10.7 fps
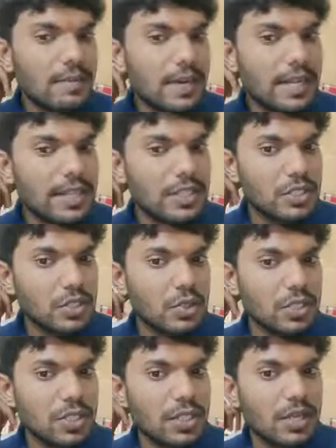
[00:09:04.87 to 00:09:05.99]
builder is
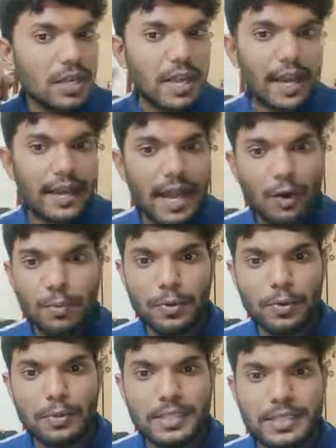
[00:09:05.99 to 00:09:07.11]
used, and output
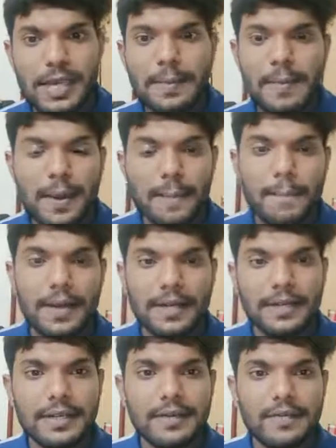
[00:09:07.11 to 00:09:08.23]
will be the same.
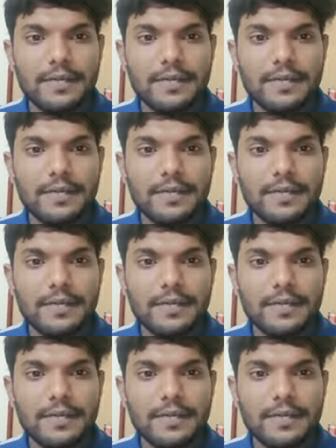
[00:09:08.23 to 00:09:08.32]
But